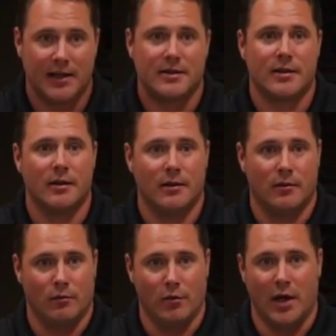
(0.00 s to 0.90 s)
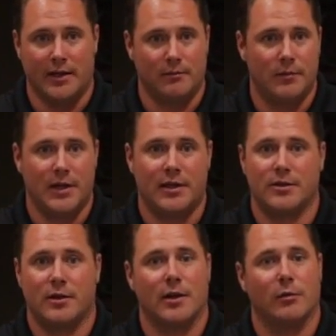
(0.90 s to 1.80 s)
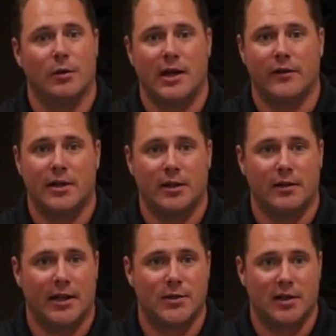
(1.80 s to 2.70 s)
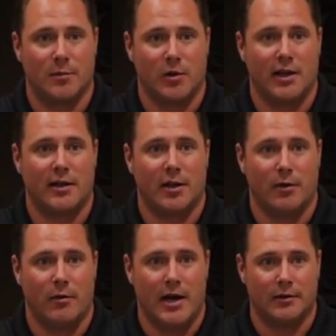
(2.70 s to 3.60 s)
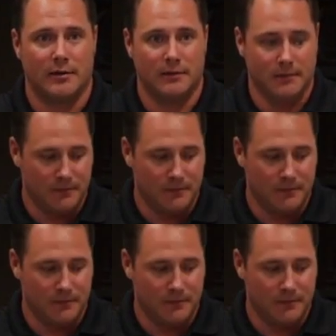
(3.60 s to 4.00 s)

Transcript: these, run, because you're going to ruin everything you touch with them or anything you're around.